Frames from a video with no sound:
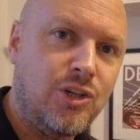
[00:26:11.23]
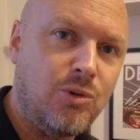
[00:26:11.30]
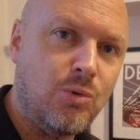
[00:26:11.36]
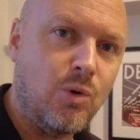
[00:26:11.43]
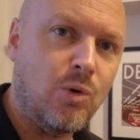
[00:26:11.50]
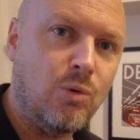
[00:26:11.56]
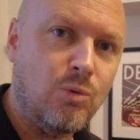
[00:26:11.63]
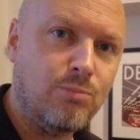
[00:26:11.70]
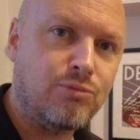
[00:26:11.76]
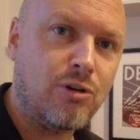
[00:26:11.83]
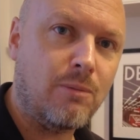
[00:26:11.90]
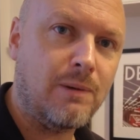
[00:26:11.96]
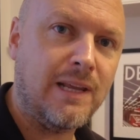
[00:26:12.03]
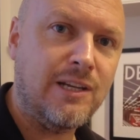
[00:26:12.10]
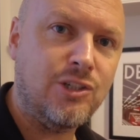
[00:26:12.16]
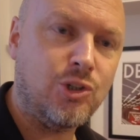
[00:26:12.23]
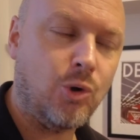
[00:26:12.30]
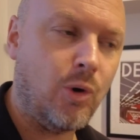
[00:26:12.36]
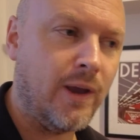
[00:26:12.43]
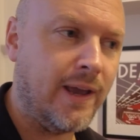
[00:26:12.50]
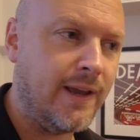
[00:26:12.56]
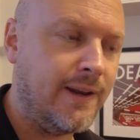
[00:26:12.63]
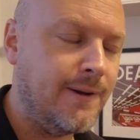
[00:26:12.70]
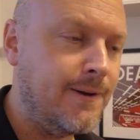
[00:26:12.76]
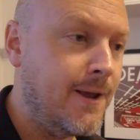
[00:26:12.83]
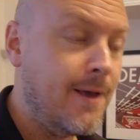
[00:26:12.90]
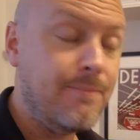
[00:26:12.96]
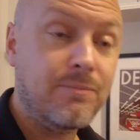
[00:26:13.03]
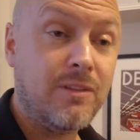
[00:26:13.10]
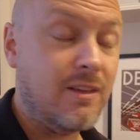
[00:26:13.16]
You will probably enjoy it. And
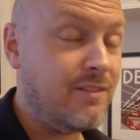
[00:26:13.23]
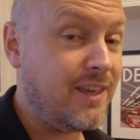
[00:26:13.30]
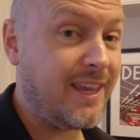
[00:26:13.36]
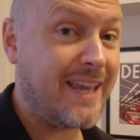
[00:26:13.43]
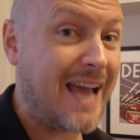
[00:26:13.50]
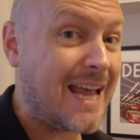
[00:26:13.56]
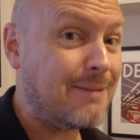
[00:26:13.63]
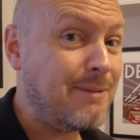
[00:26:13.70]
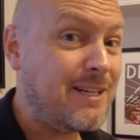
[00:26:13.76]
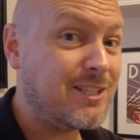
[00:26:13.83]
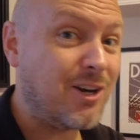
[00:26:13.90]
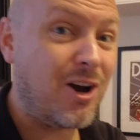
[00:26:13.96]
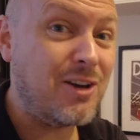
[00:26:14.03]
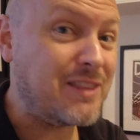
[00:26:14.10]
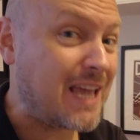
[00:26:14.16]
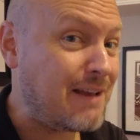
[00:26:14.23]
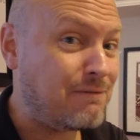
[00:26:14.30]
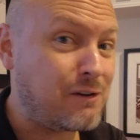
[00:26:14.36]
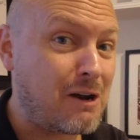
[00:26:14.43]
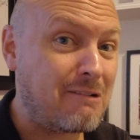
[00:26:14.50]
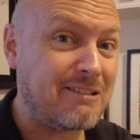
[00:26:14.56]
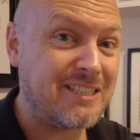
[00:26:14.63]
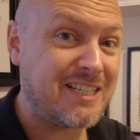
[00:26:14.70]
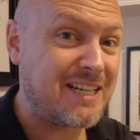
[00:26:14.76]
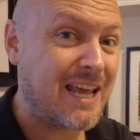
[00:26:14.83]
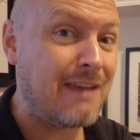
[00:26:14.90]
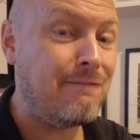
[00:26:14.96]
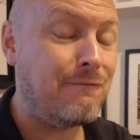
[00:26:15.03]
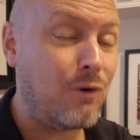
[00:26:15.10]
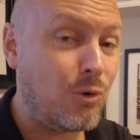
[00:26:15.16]
the Academy side, they flourished
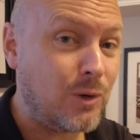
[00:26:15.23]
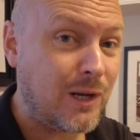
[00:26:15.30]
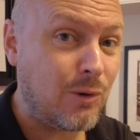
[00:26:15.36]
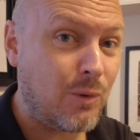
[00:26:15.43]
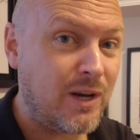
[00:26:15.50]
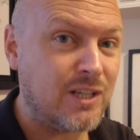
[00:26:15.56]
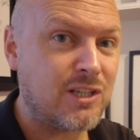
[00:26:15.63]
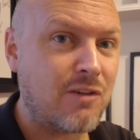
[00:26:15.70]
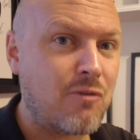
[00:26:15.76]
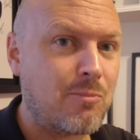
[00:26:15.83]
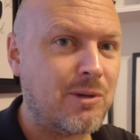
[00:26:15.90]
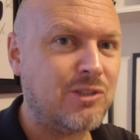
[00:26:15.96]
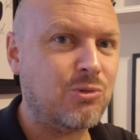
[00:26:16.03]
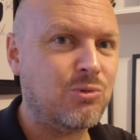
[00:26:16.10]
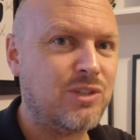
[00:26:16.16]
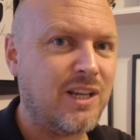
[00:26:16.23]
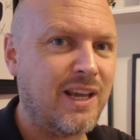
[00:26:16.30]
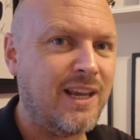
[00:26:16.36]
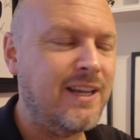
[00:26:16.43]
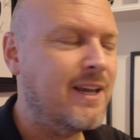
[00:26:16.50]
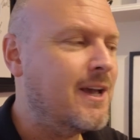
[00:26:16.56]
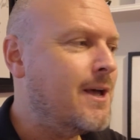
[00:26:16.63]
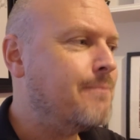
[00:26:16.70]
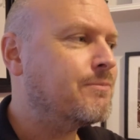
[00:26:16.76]
today. 4-0 winners over Bristol City.